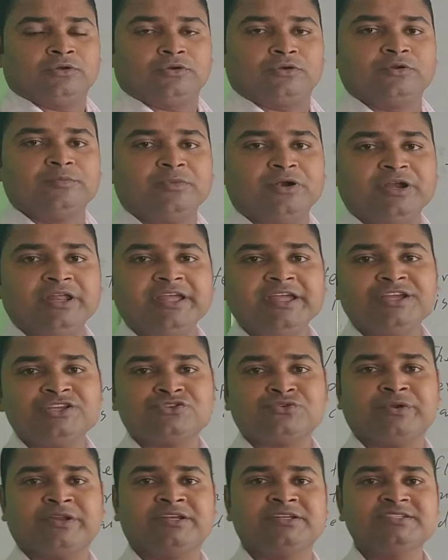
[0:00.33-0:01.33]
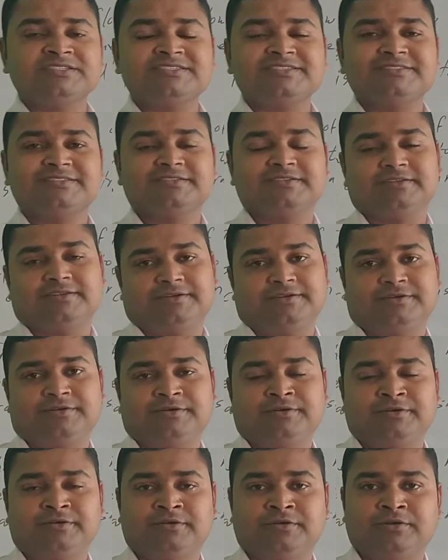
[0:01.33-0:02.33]
Good morning, students.
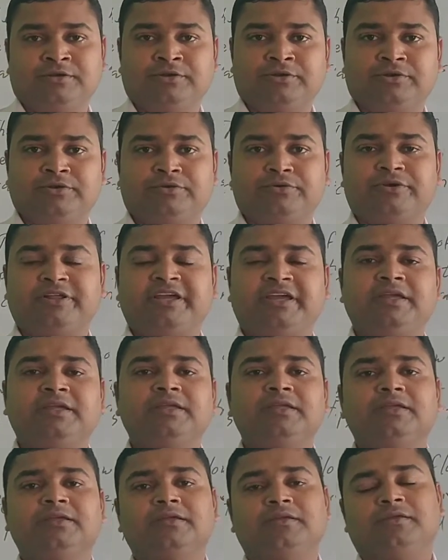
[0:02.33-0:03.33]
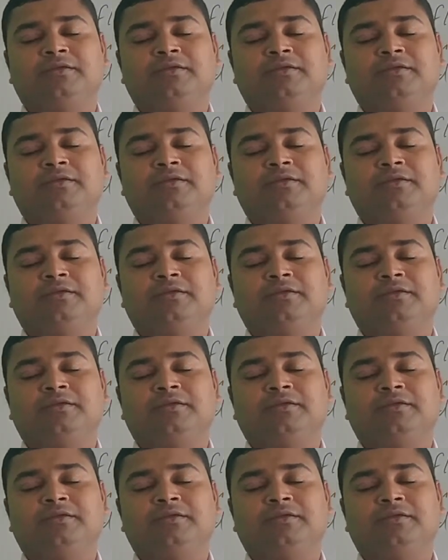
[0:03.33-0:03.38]
Today